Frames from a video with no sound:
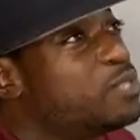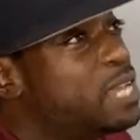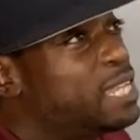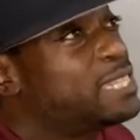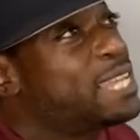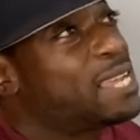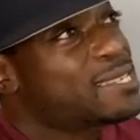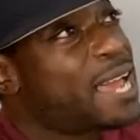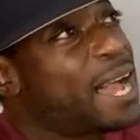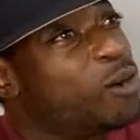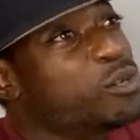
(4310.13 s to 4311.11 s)

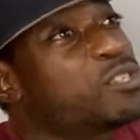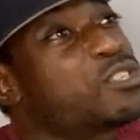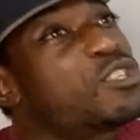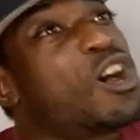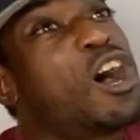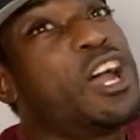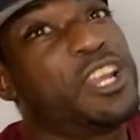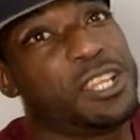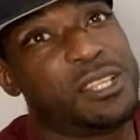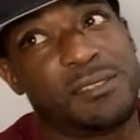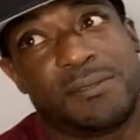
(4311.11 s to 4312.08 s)
That's how it
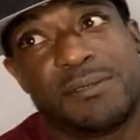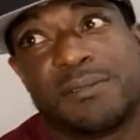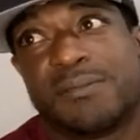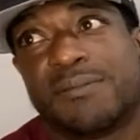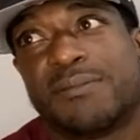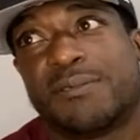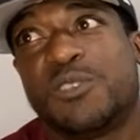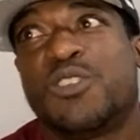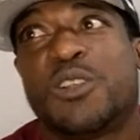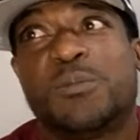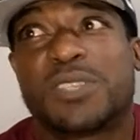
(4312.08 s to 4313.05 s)
started.
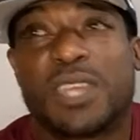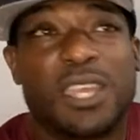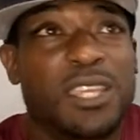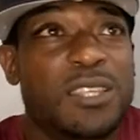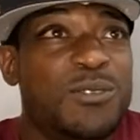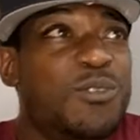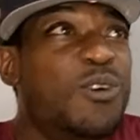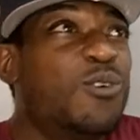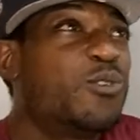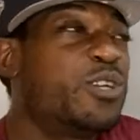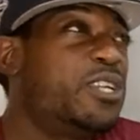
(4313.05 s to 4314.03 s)
You know what I'm saying?
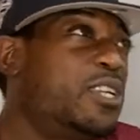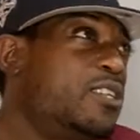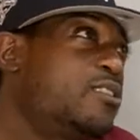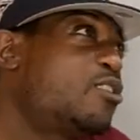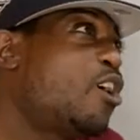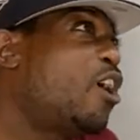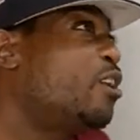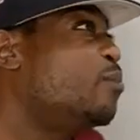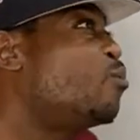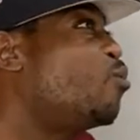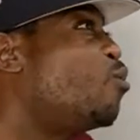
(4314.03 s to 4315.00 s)
It
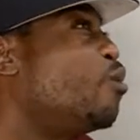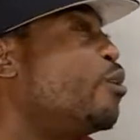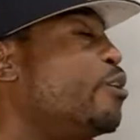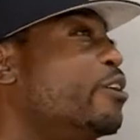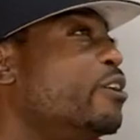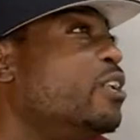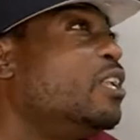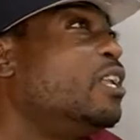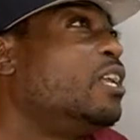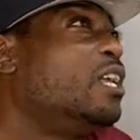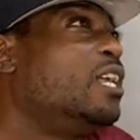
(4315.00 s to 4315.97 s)
started more
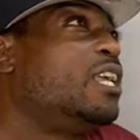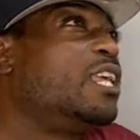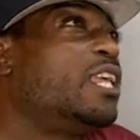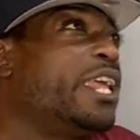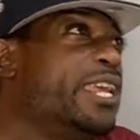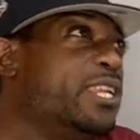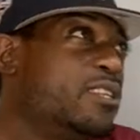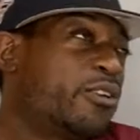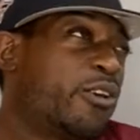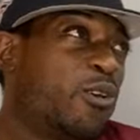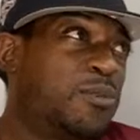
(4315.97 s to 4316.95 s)
in
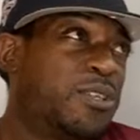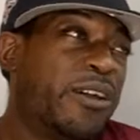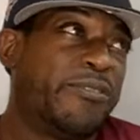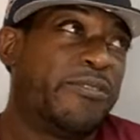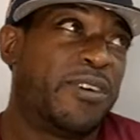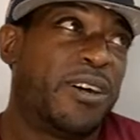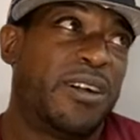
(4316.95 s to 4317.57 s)
terms of